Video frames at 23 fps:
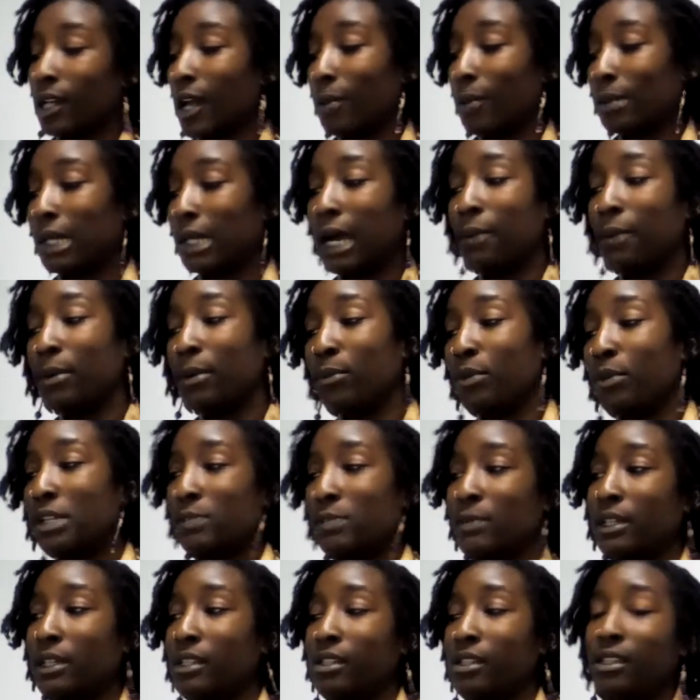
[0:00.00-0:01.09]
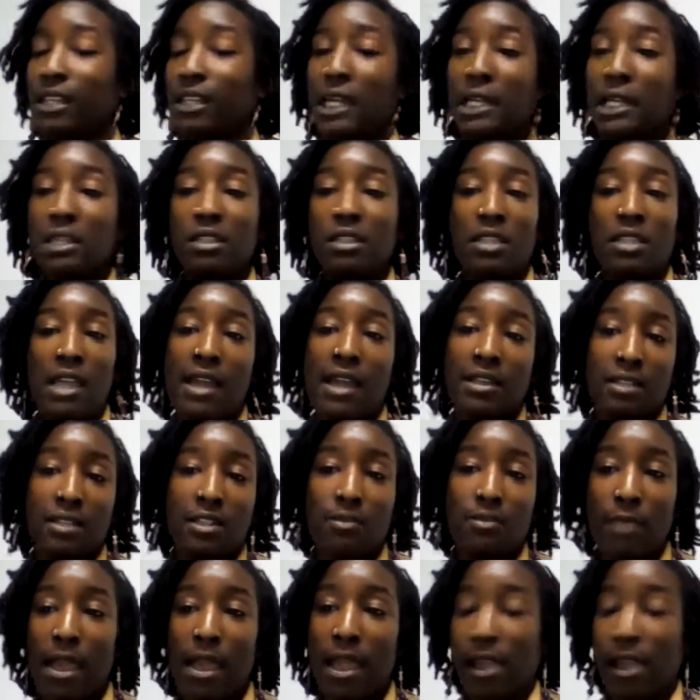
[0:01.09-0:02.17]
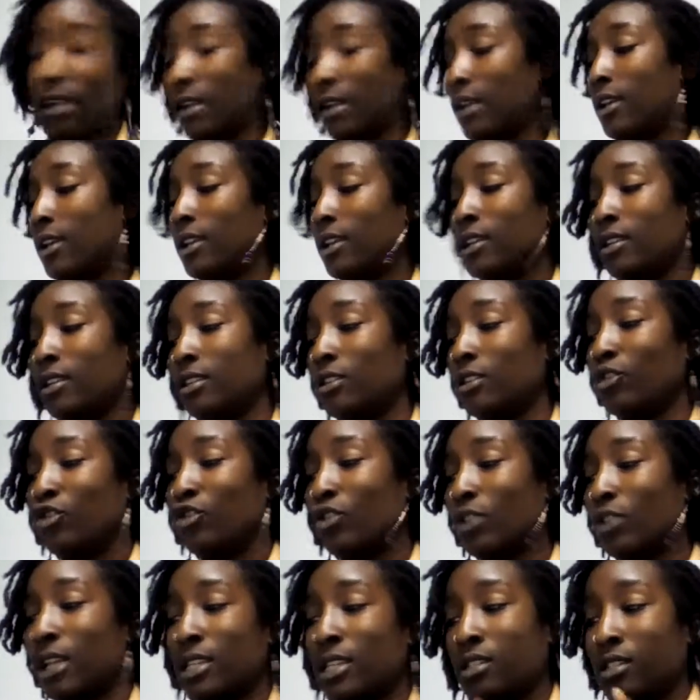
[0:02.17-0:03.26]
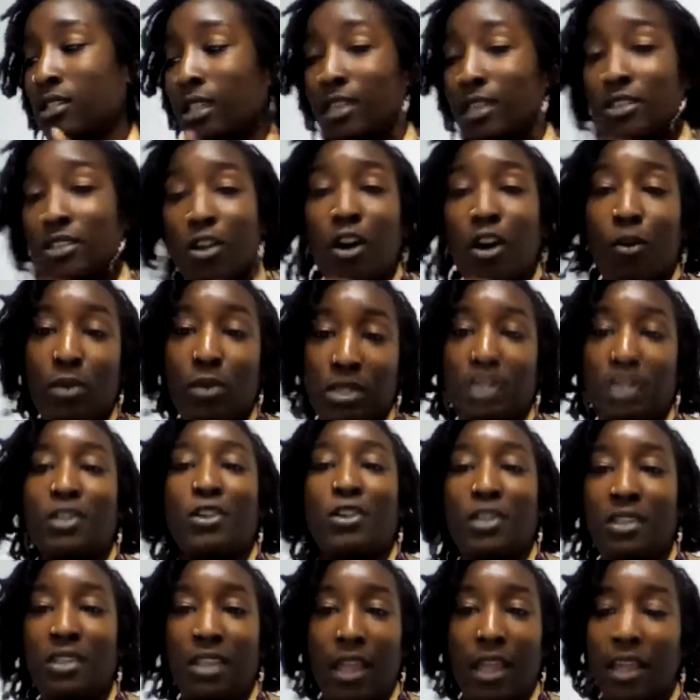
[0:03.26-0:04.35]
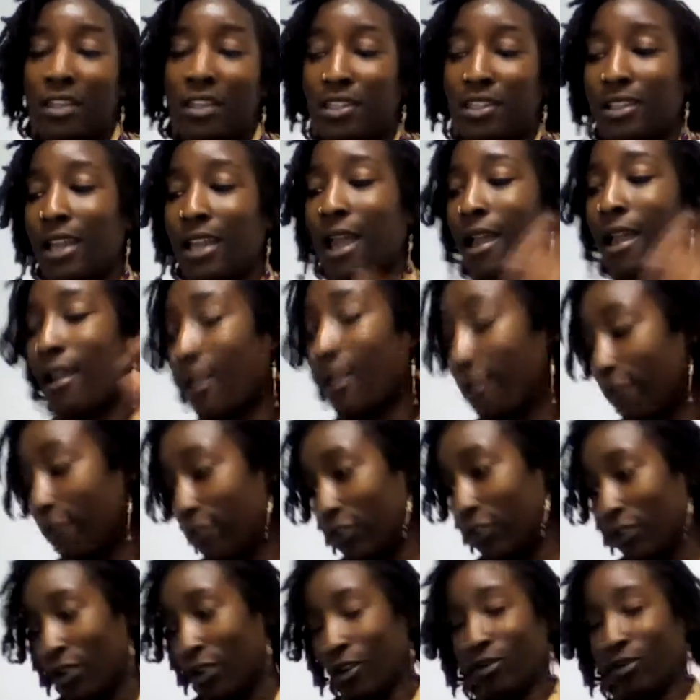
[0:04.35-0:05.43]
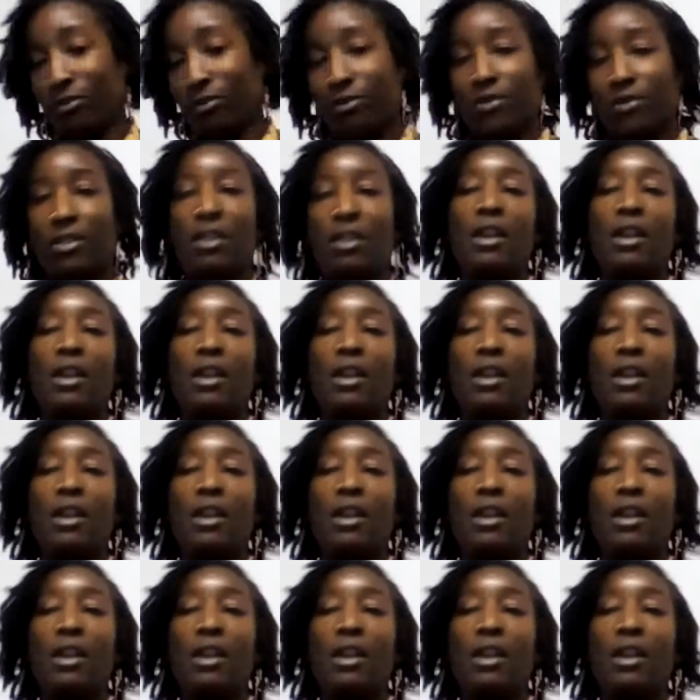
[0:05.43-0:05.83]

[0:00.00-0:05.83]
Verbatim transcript: Um, a lot of people has been getting taxes back, and you know that's that's always a good thing to have. You know,